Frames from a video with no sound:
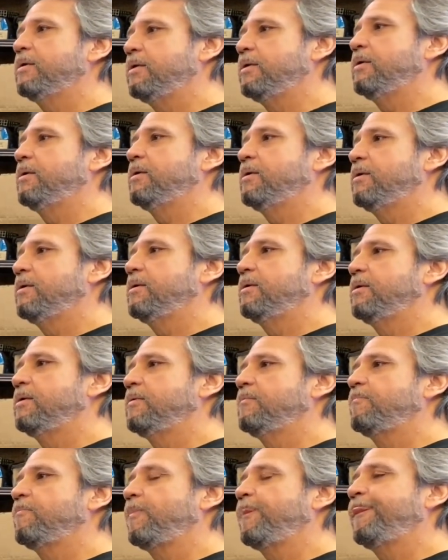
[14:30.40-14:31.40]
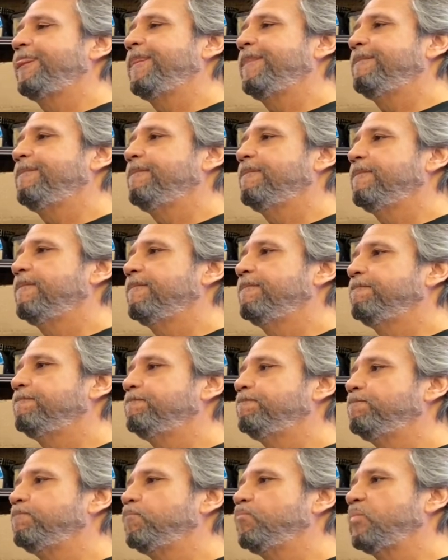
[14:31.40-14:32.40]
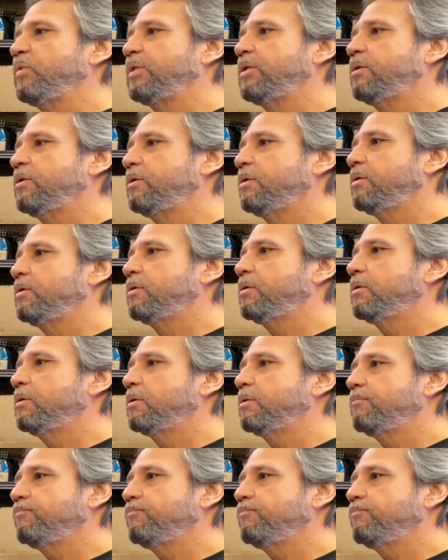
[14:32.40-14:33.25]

The only Dynodon Nicholson toner that